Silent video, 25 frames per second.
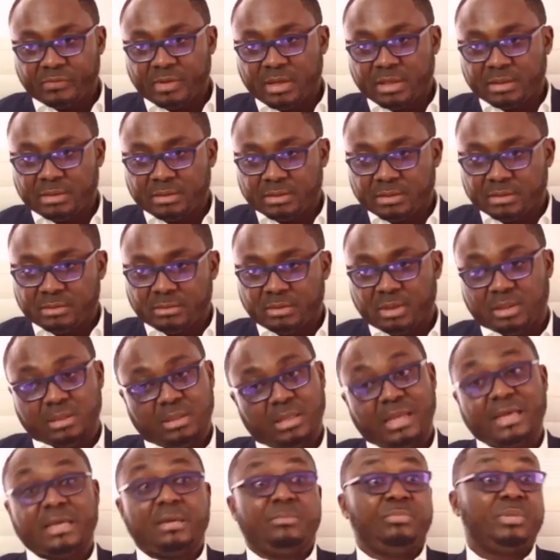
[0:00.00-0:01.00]
that.
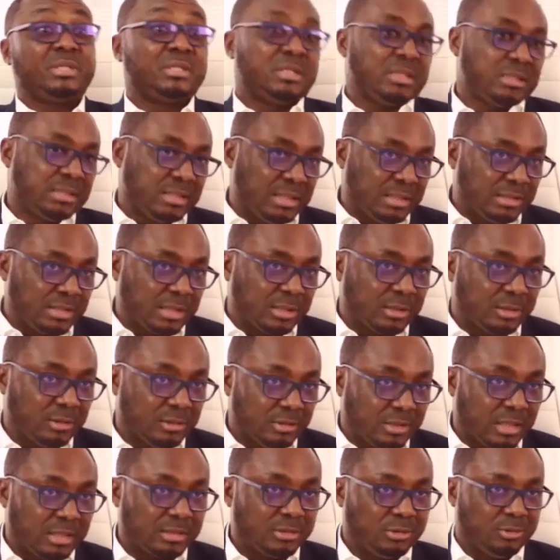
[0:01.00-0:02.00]
Like a business center
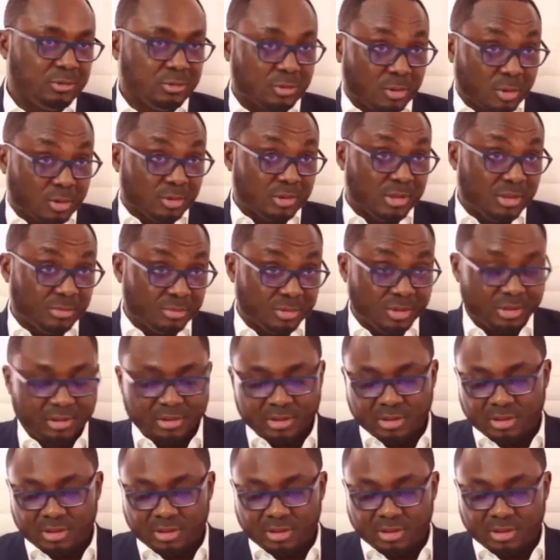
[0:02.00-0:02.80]
that you call them these